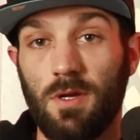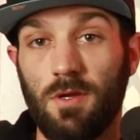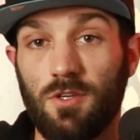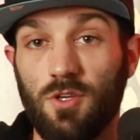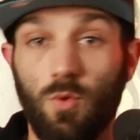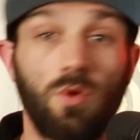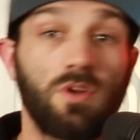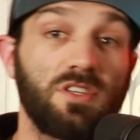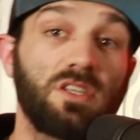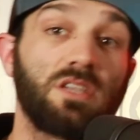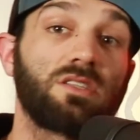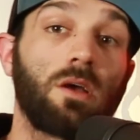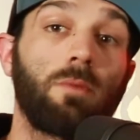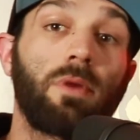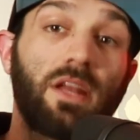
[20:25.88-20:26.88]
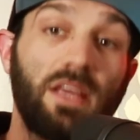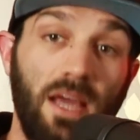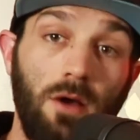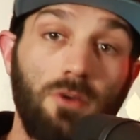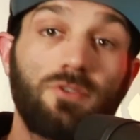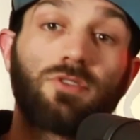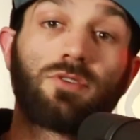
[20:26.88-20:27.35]
You want to see somebody
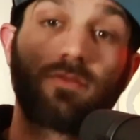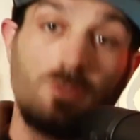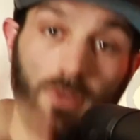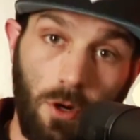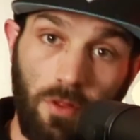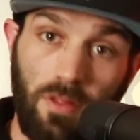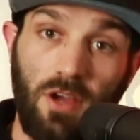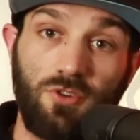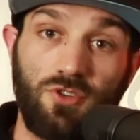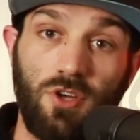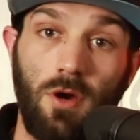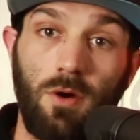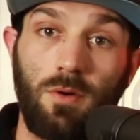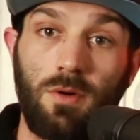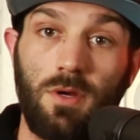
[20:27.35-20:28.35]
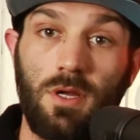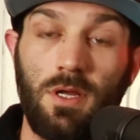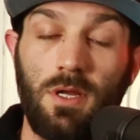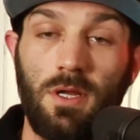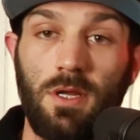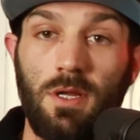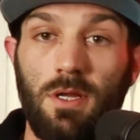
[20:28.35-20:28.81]
else? Go to their show.
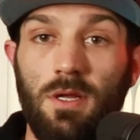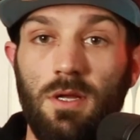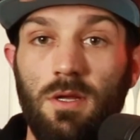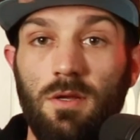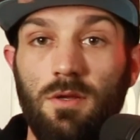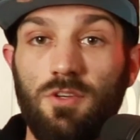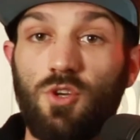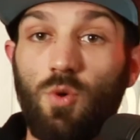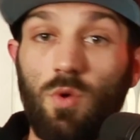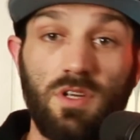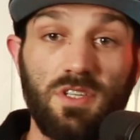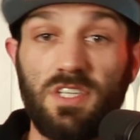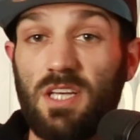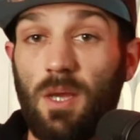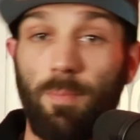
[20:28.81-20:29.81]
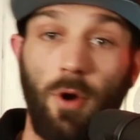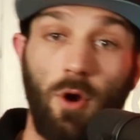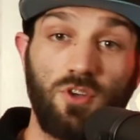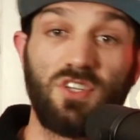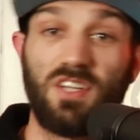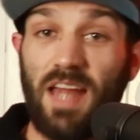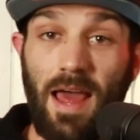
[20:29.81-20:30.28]
You want to see a
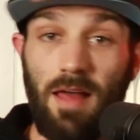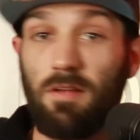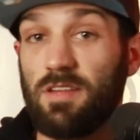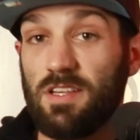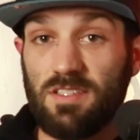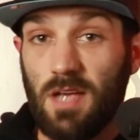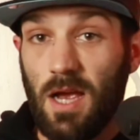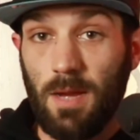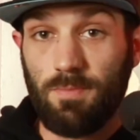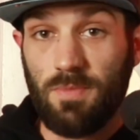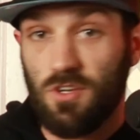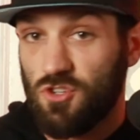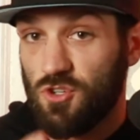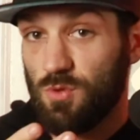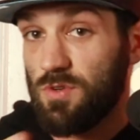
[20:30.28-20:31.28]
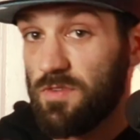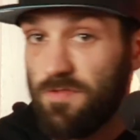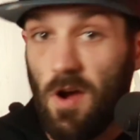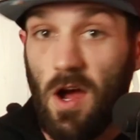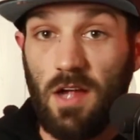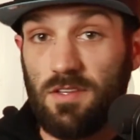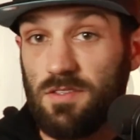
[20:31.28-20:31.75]
personality type that you
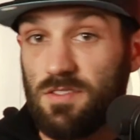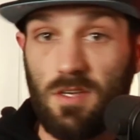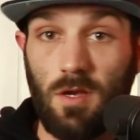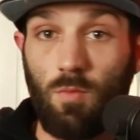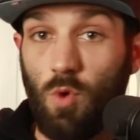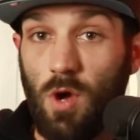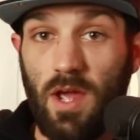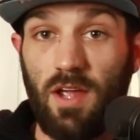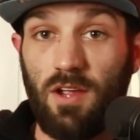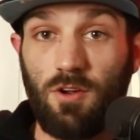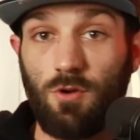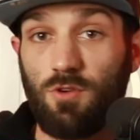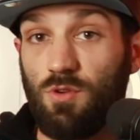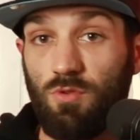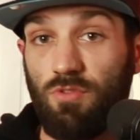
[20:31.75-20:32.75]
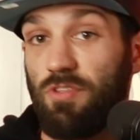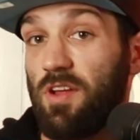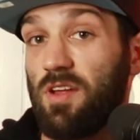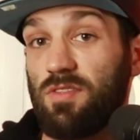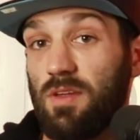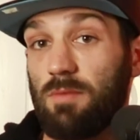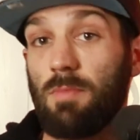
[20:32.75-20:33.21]
define some way, or you
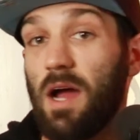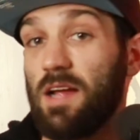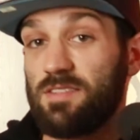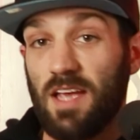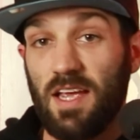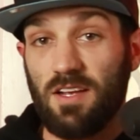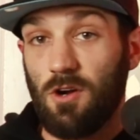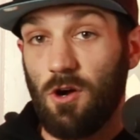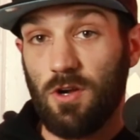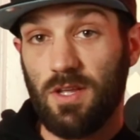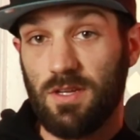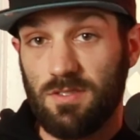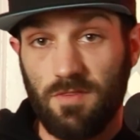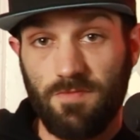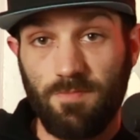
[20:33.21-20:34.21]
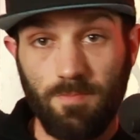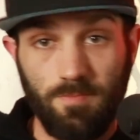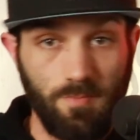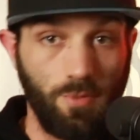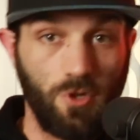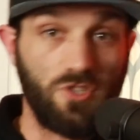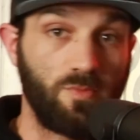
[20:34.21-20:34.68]
think that my take on it def-
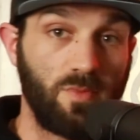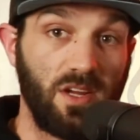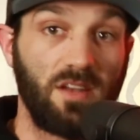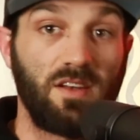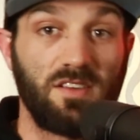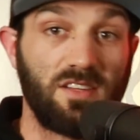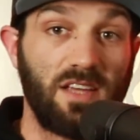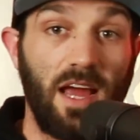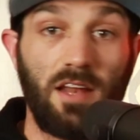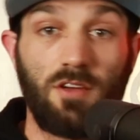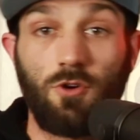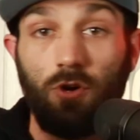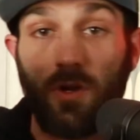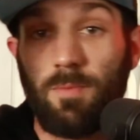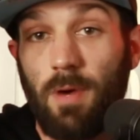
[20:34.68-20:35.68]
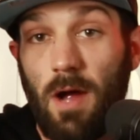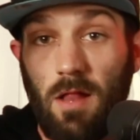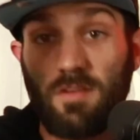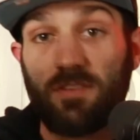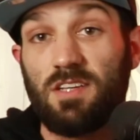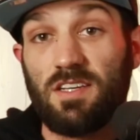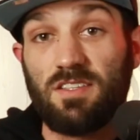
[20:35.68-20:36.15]
puts me in this category of
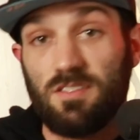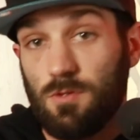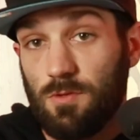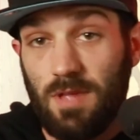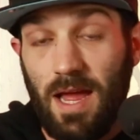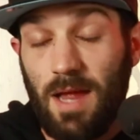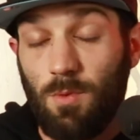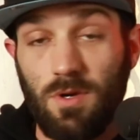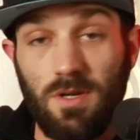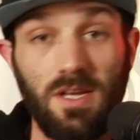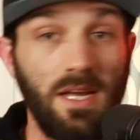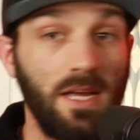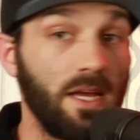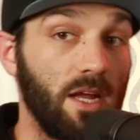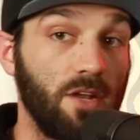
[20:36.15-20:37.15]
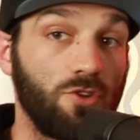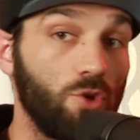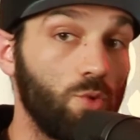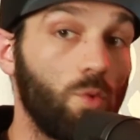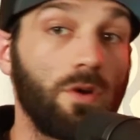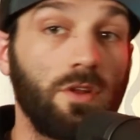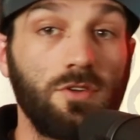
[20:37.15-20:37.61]
politics or that one, and
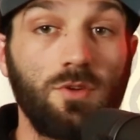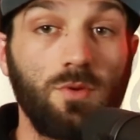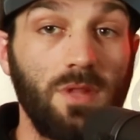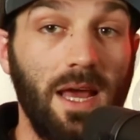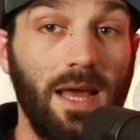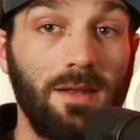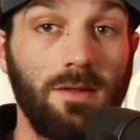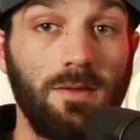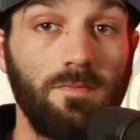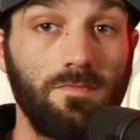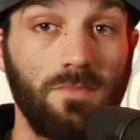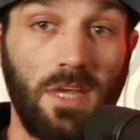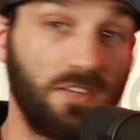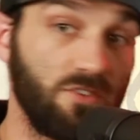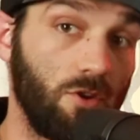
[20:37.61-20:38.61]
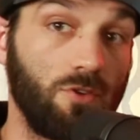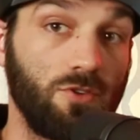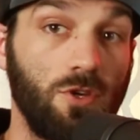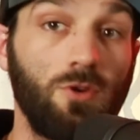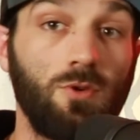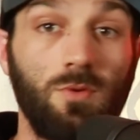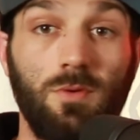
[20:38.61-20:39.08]
you want to do that? That's on
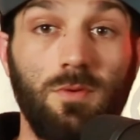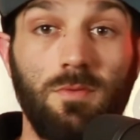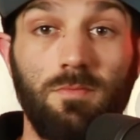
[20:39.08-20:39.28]
you.